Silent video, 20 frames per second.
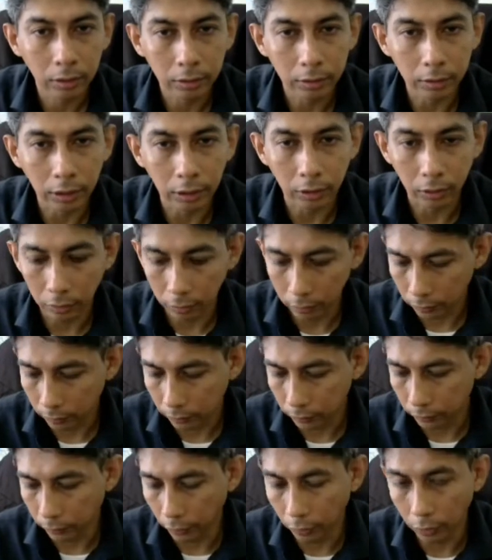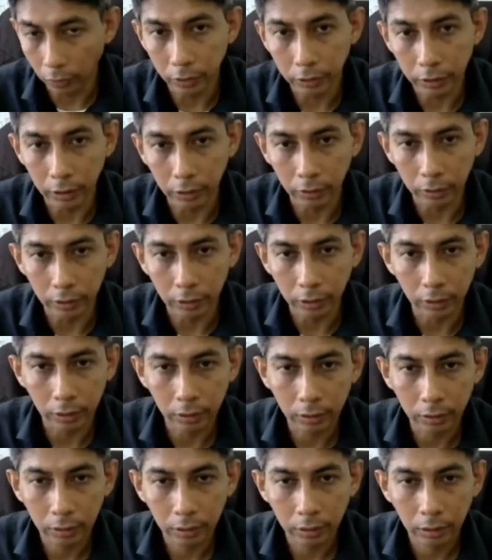0, 4, 0,
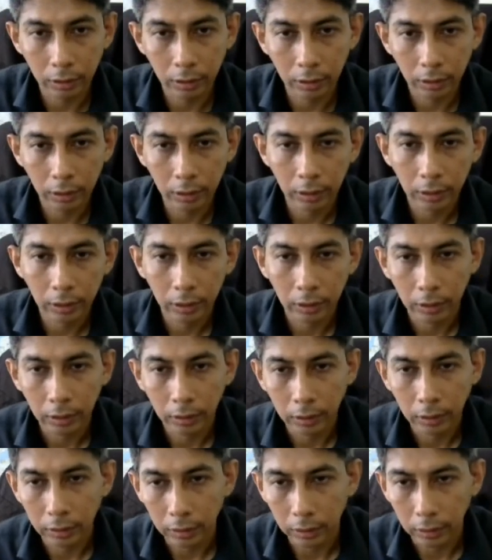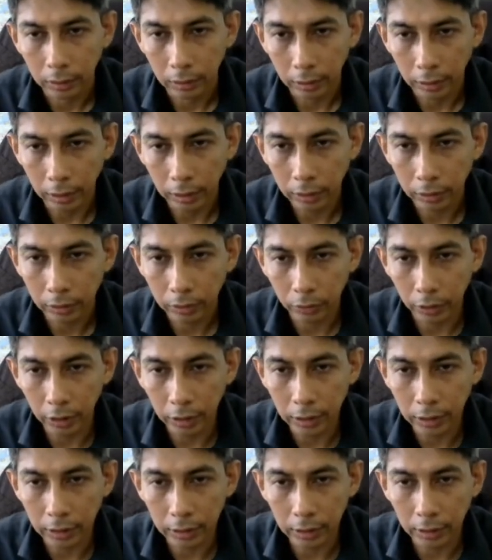0. Okay, so
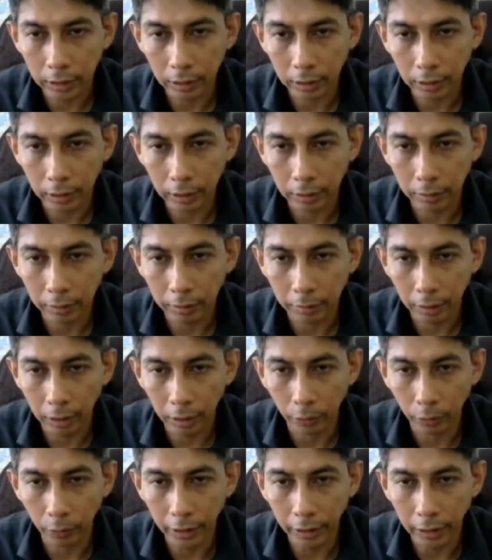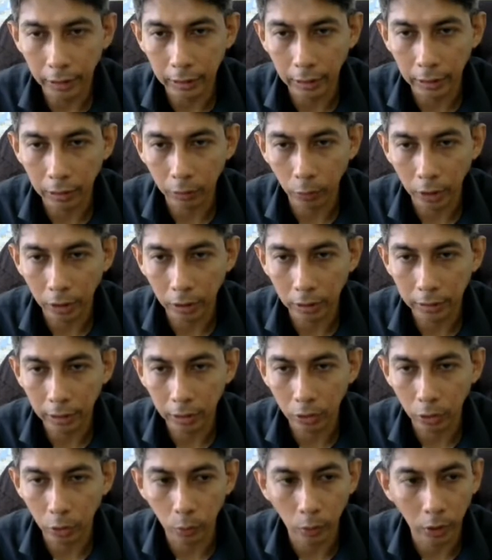this is our data
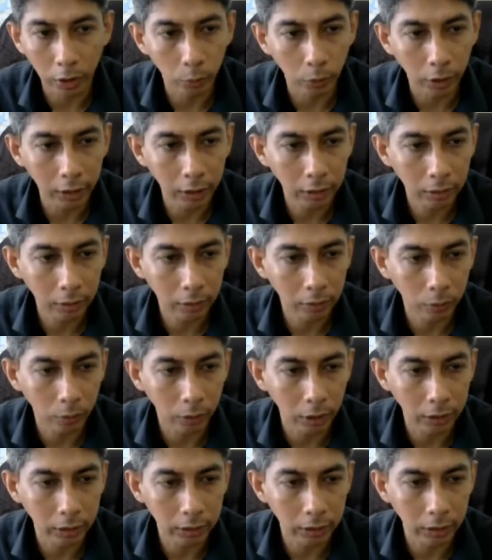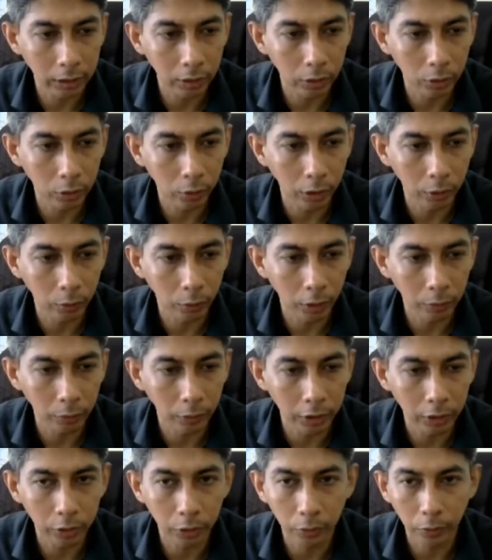1011, 1011,
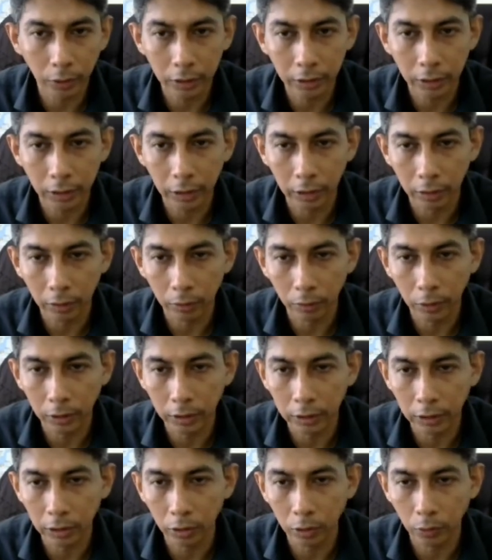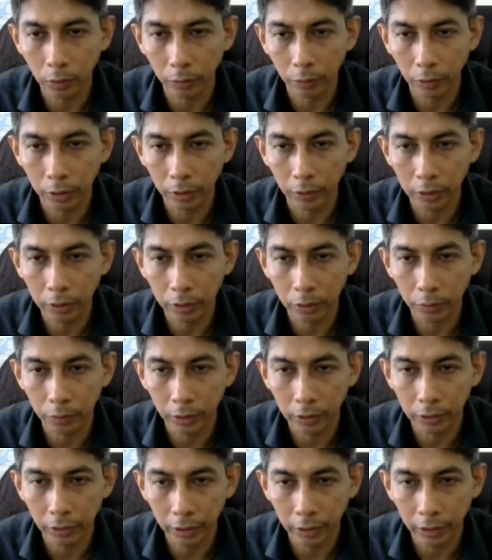1213, 1011,
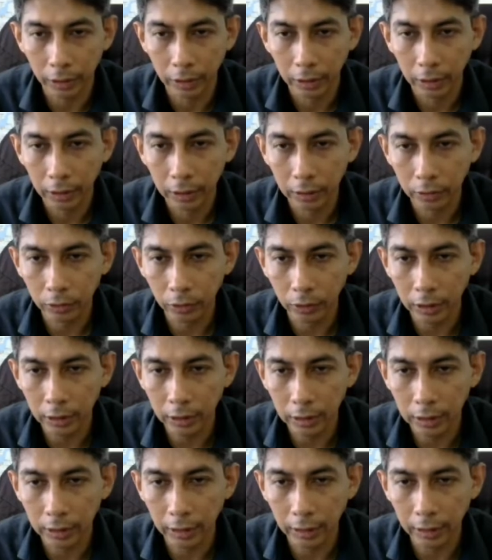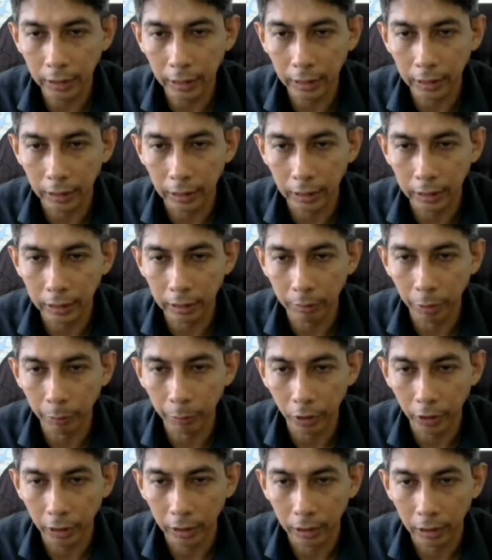1213. So this is the data in the
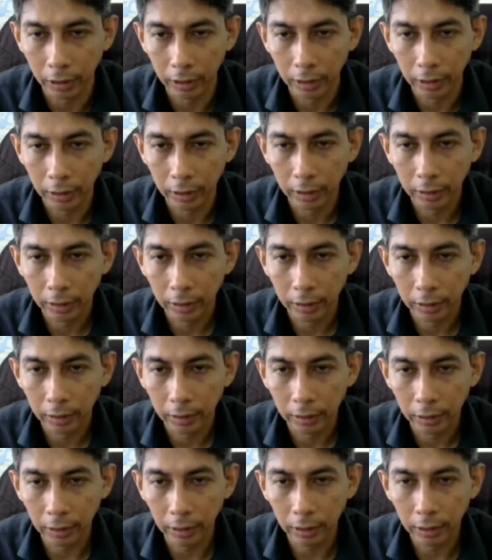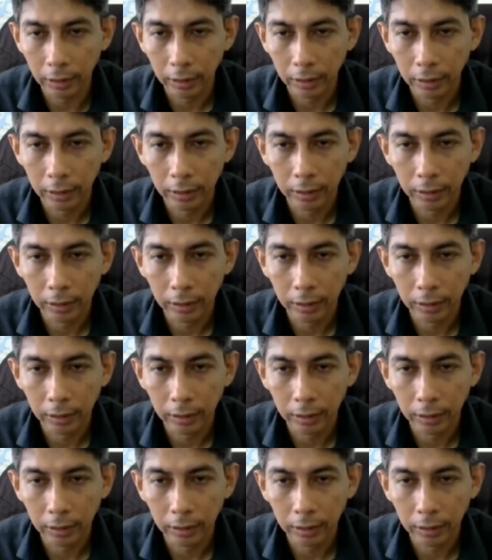memory. Okay,